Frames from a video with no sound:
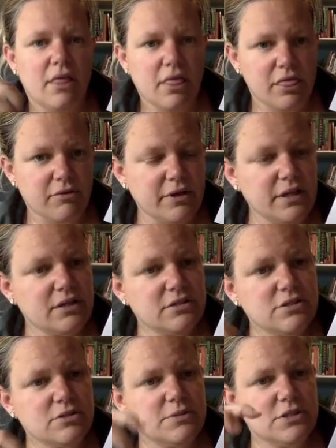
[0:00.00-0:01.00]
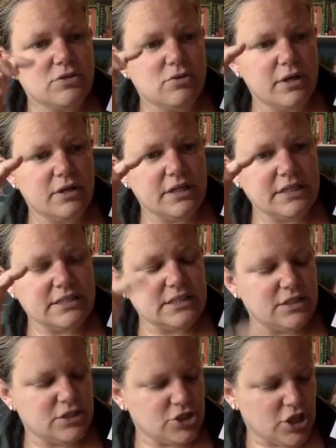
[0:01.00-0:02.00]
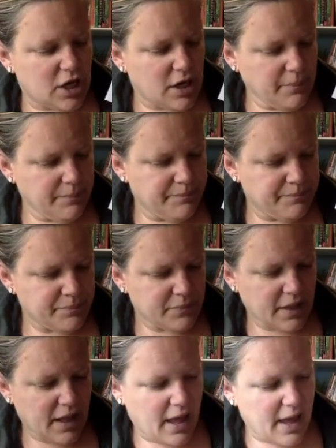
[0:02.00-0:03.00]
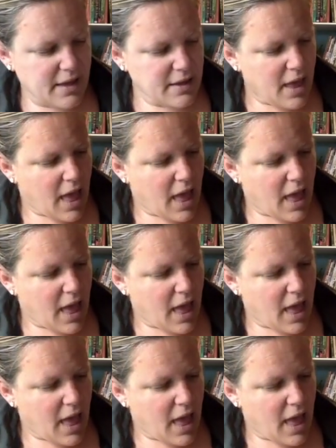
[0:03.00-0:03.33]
3 little scoops of soil into your jar, okay?